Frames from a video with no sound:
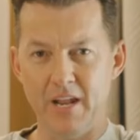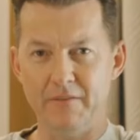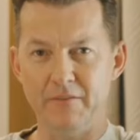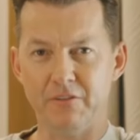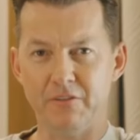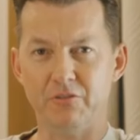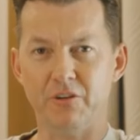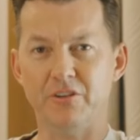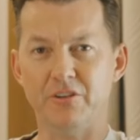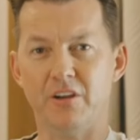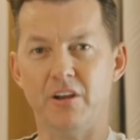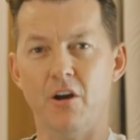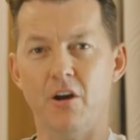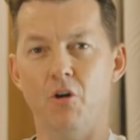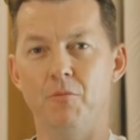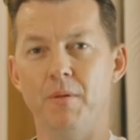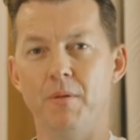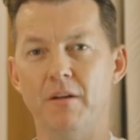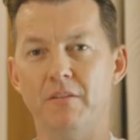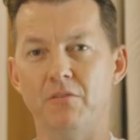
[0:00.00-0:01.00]
Never stretch a
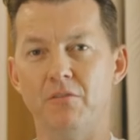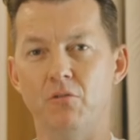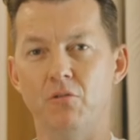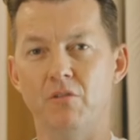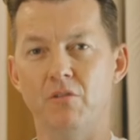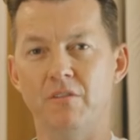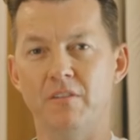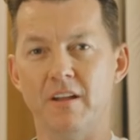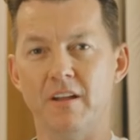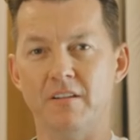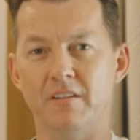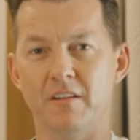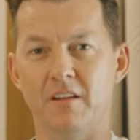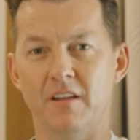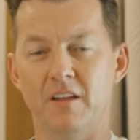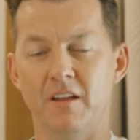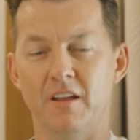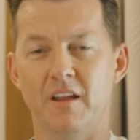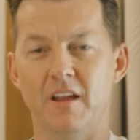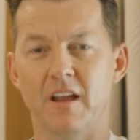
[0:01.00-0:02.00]
cold muscle, because that
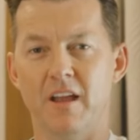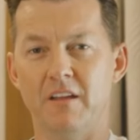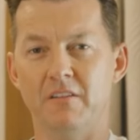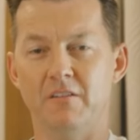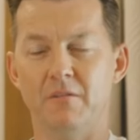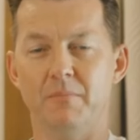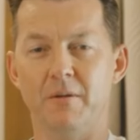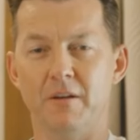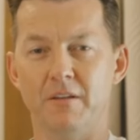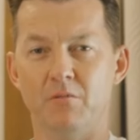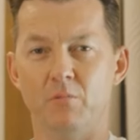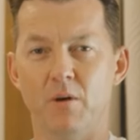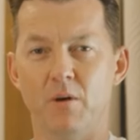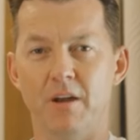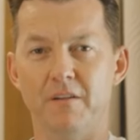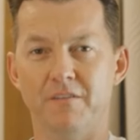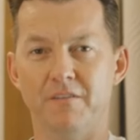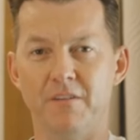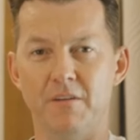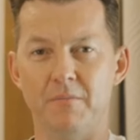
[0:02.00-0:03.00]
is the best
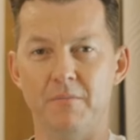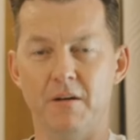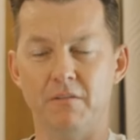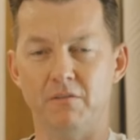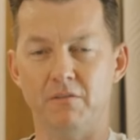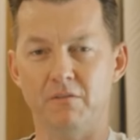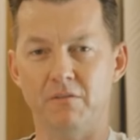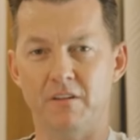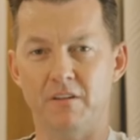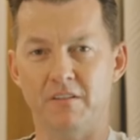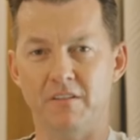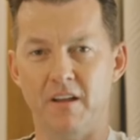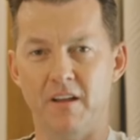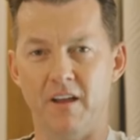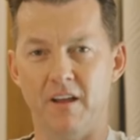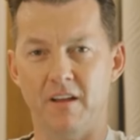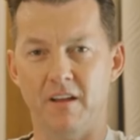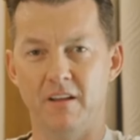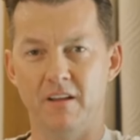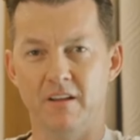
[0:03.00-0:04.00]
way for your muscles to
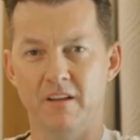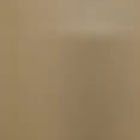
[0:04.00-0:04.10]
tear.